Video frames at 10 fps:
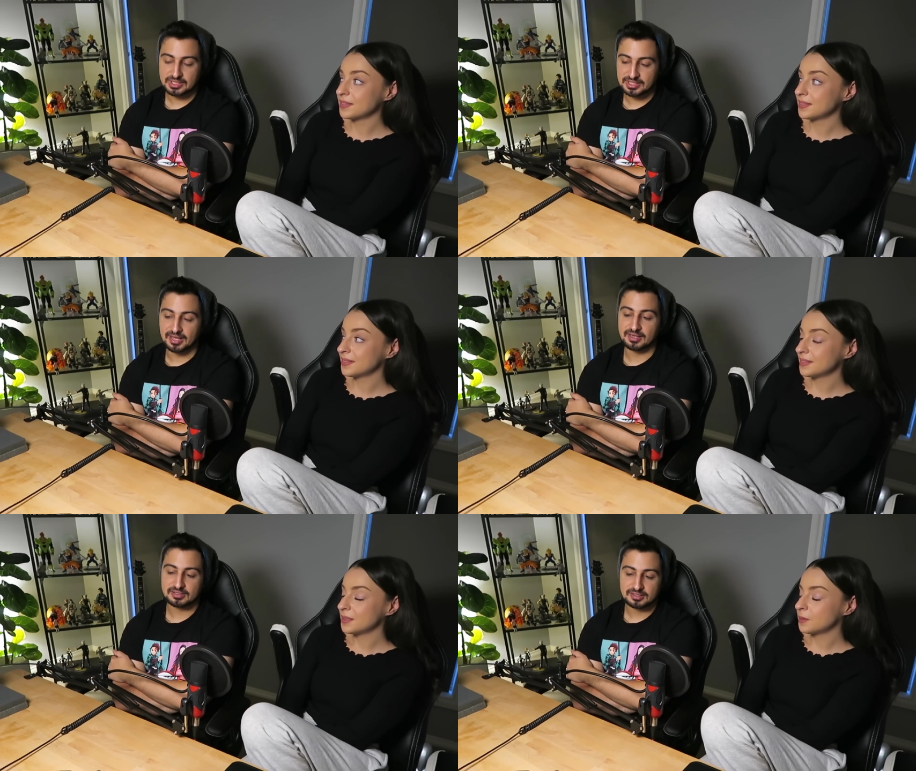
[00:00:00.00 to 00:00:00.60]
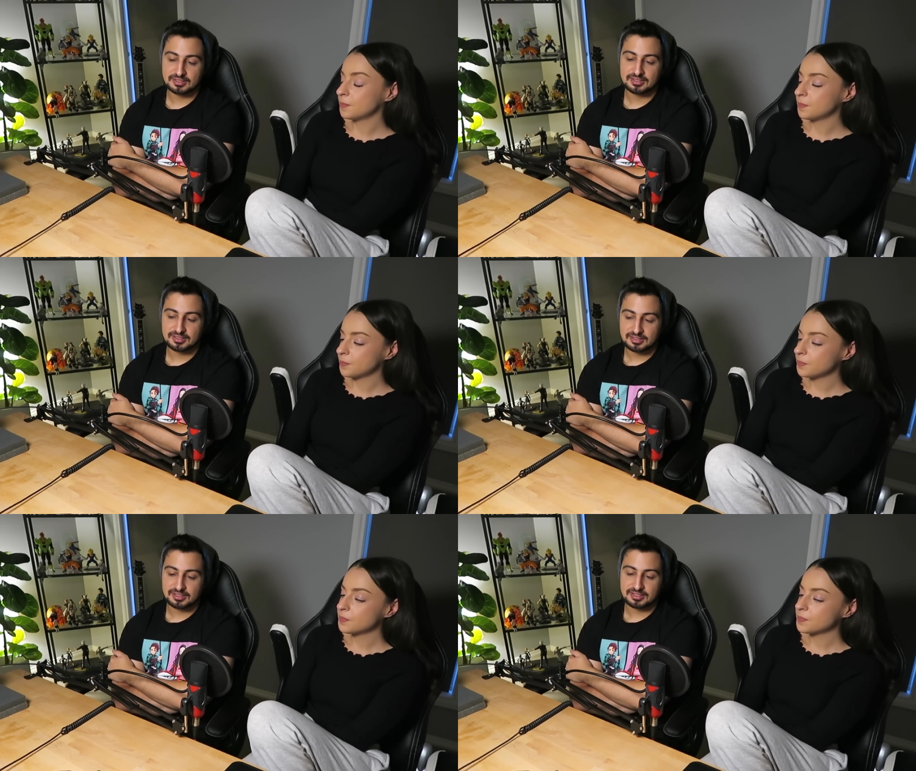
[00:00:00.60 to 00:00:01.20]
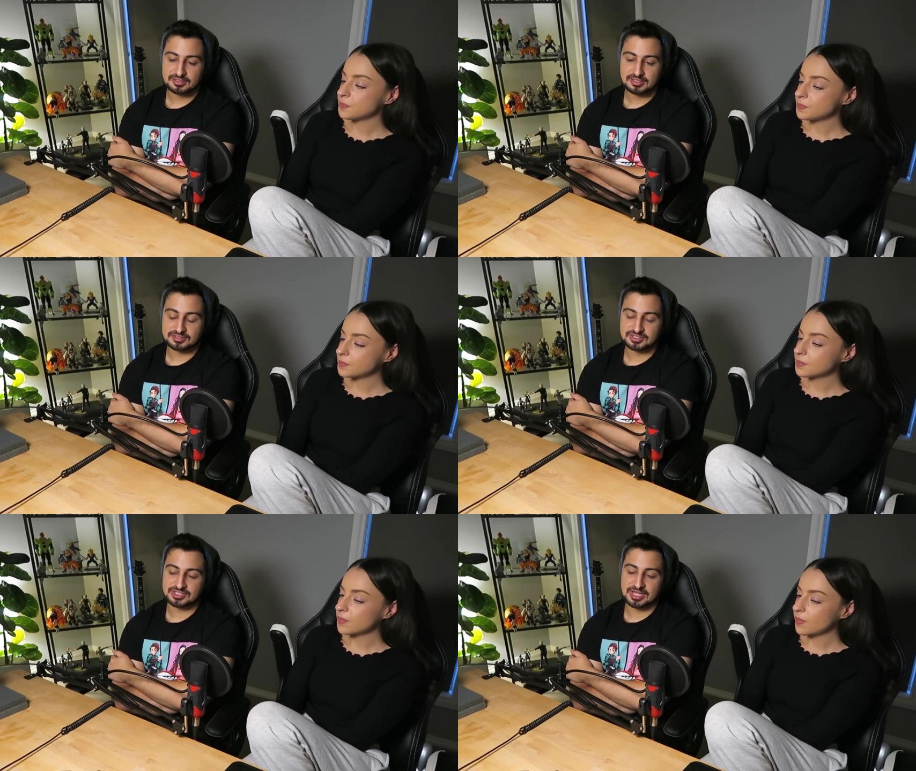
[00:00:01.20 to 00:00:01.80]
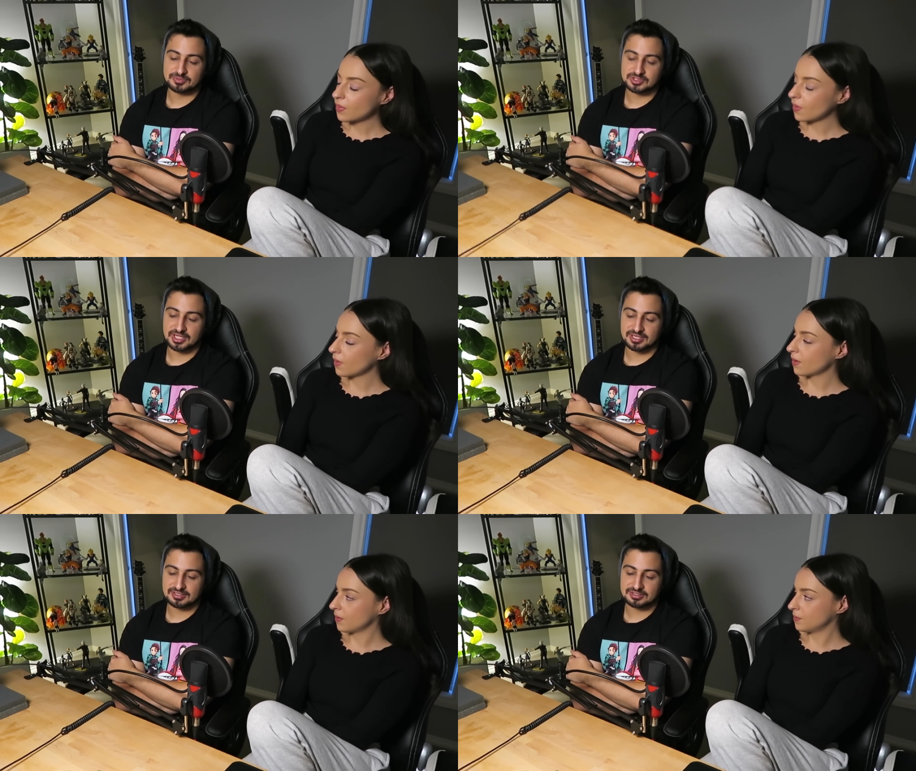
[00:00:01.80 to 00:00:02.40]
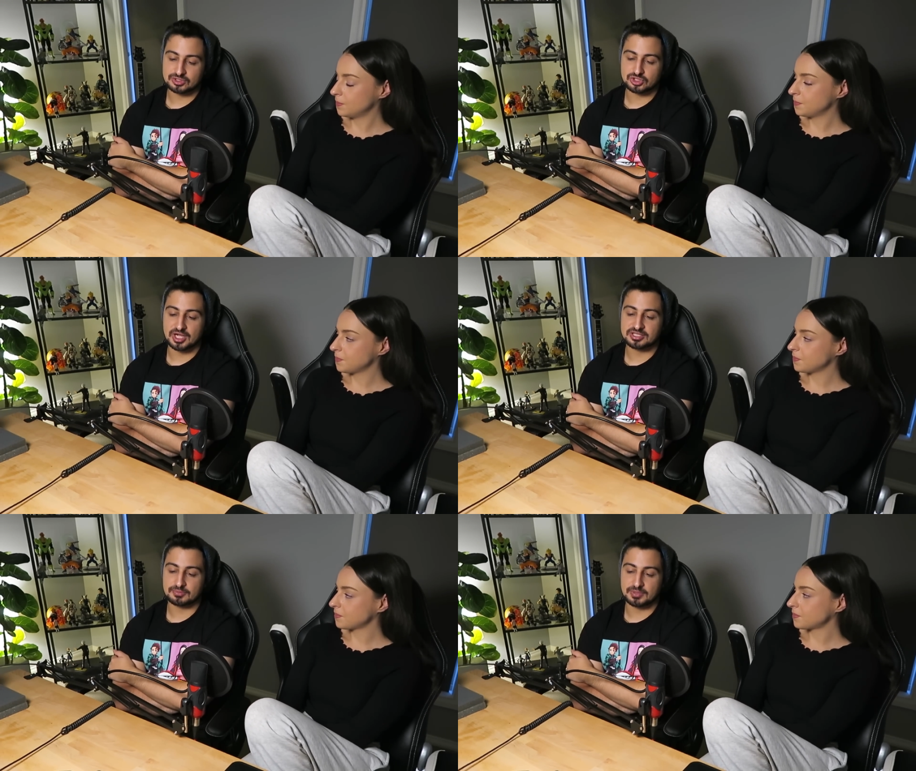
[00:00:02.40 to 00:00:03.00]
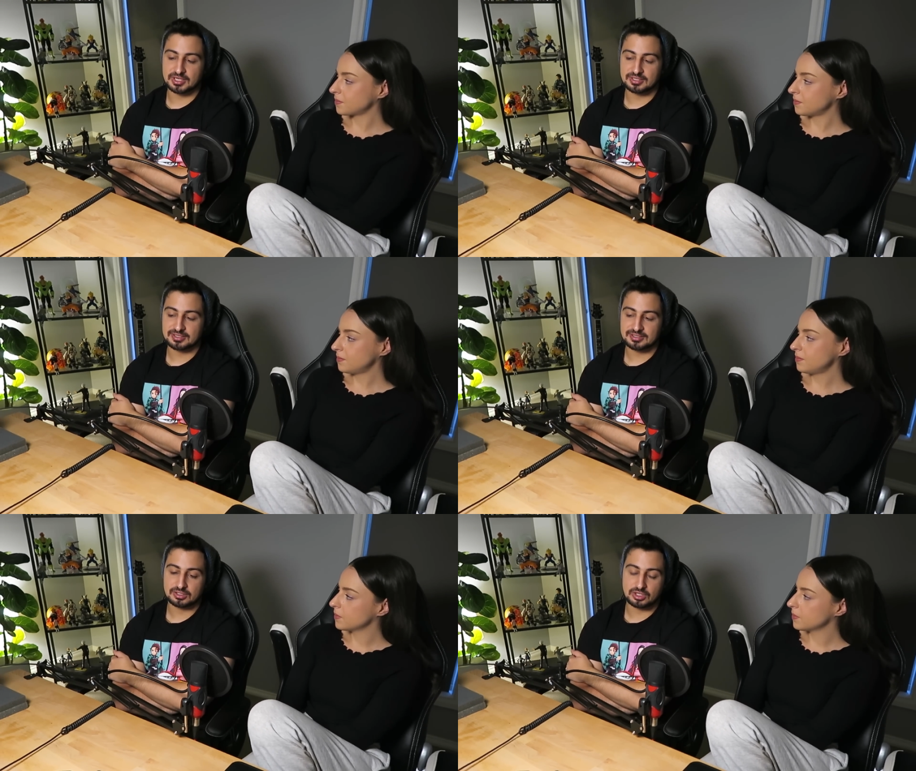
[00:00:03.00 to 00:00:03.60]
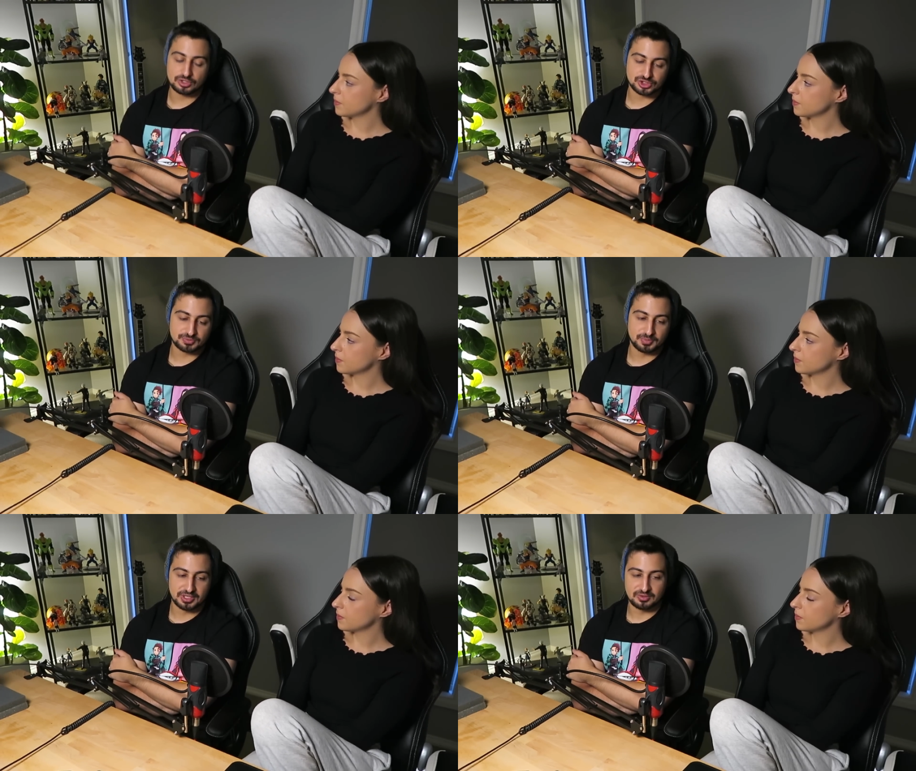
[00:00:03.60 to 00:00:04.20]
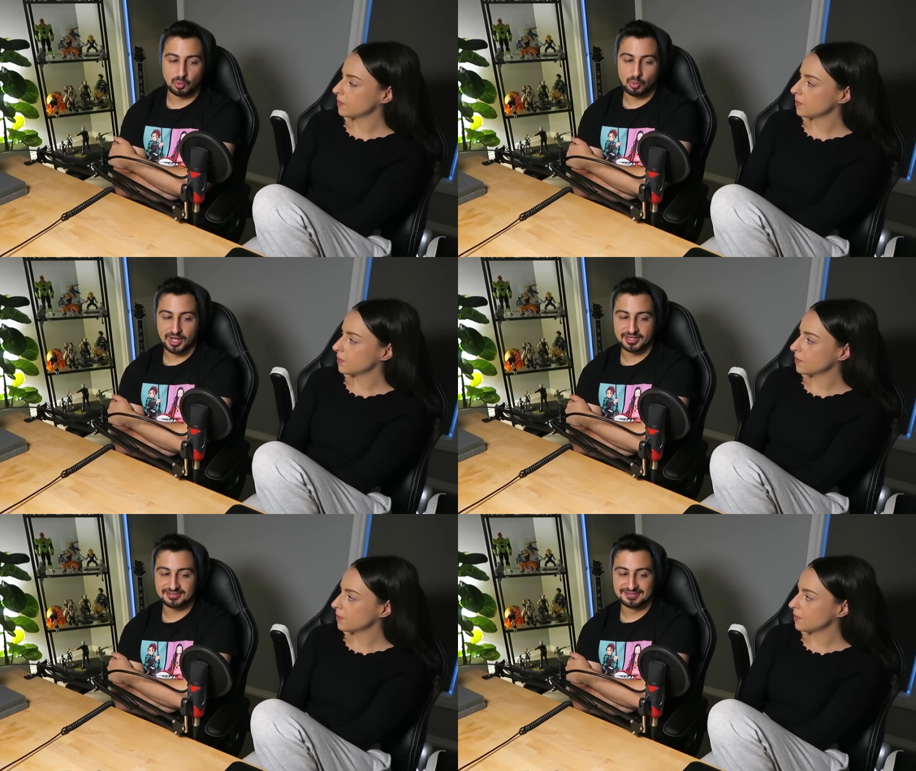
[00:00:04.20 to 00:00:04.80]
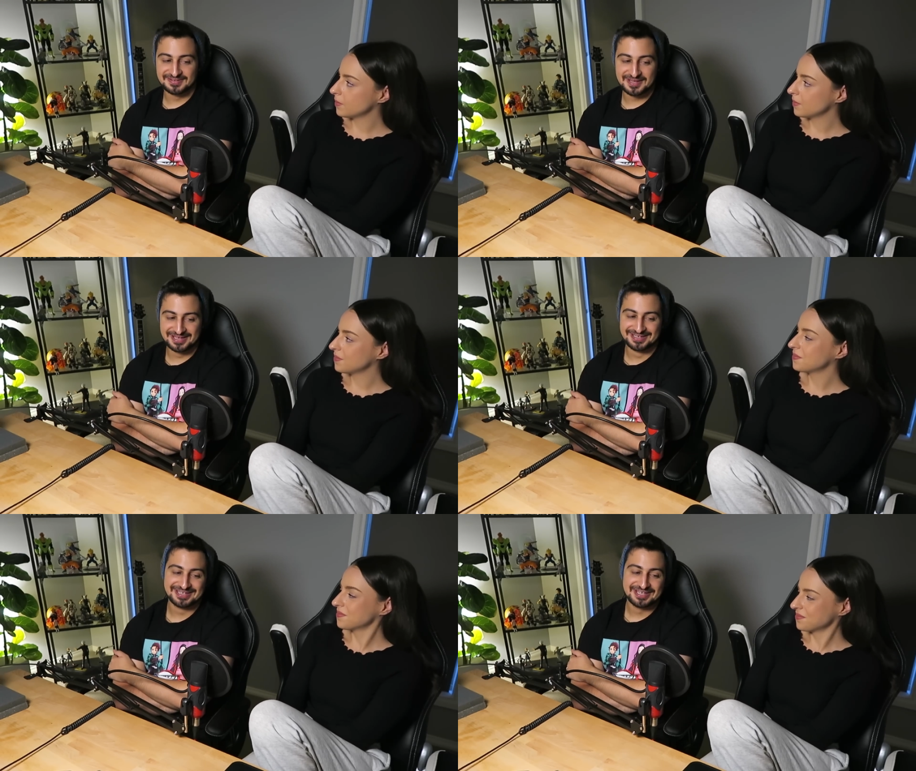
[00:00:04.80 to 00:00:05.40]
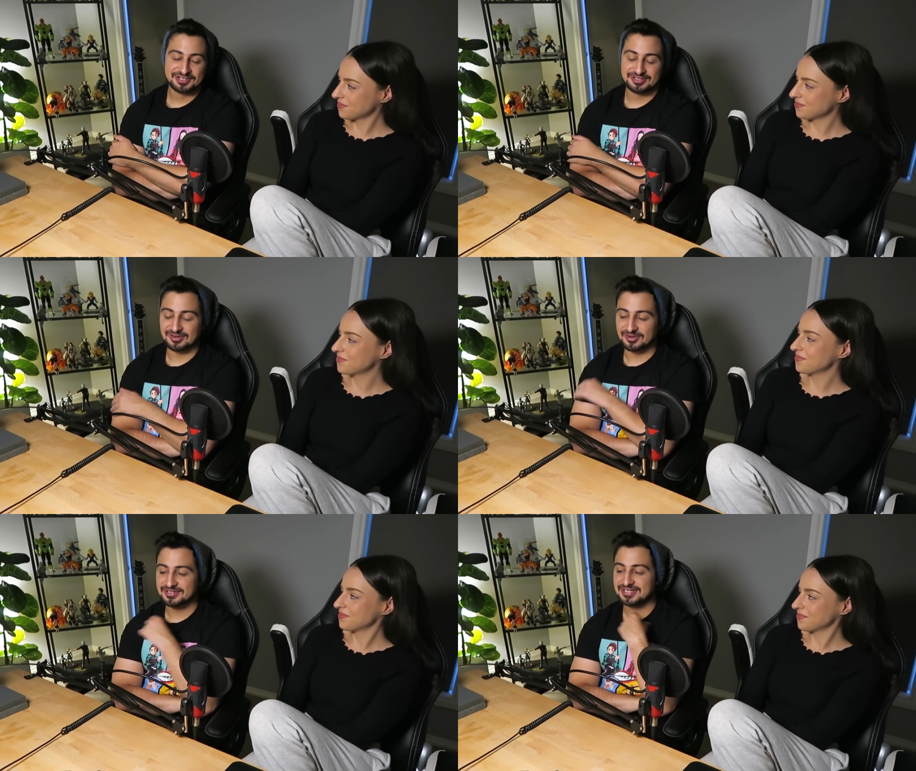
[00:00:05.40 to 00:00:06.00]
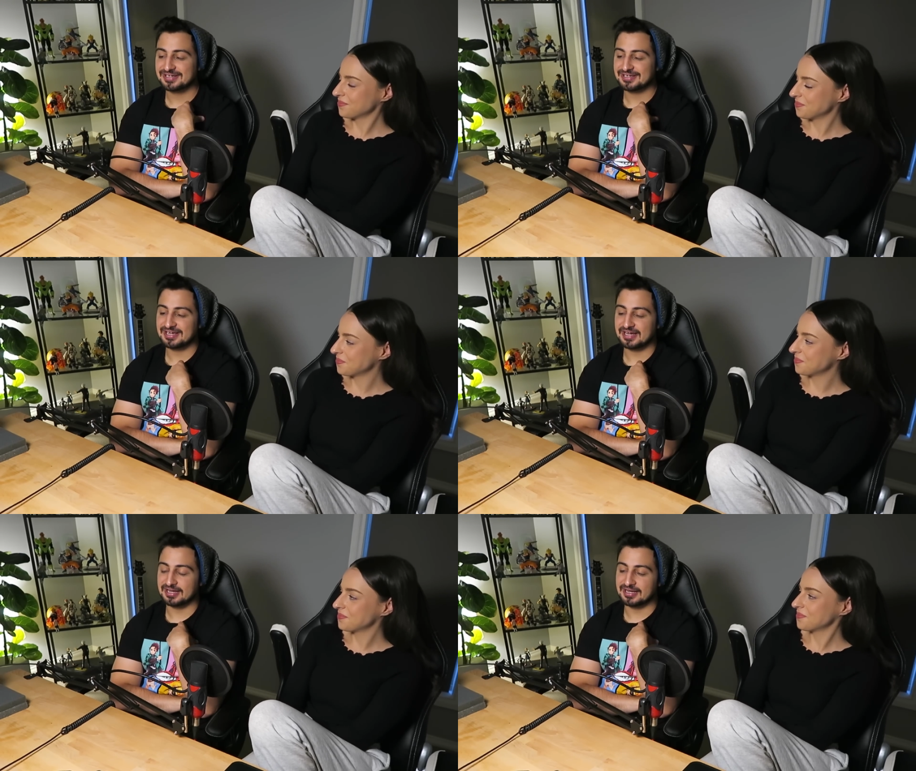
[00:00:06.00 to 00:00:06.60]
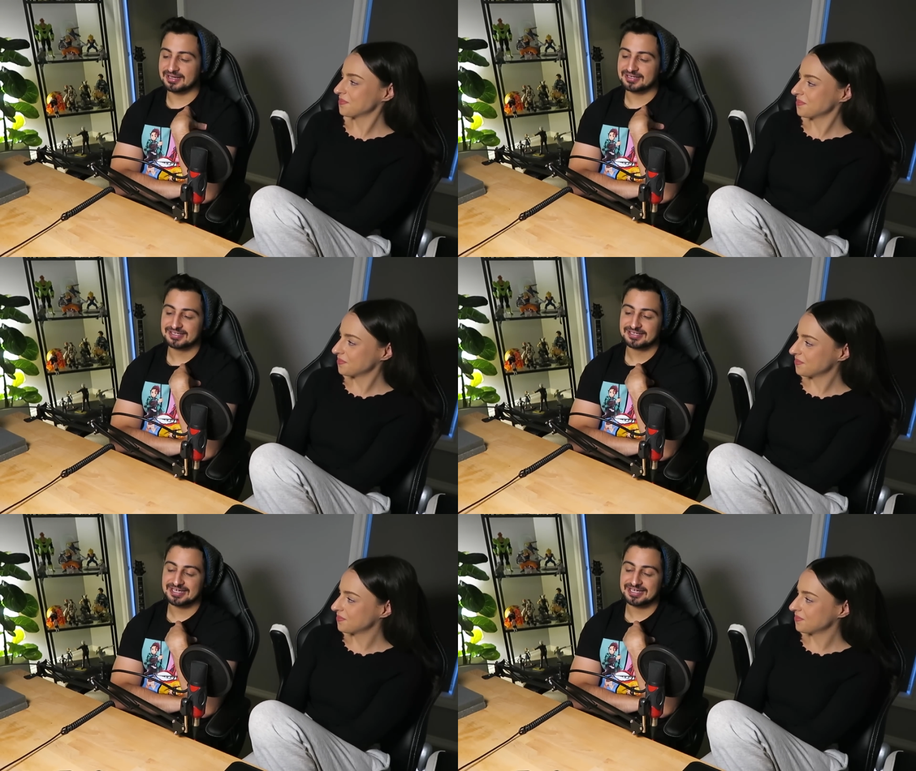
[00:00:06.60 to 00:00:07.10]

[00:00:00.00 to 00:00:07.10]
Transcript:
Speaker 1: Yeah. It's the same as like Saitama lost but won, you know. That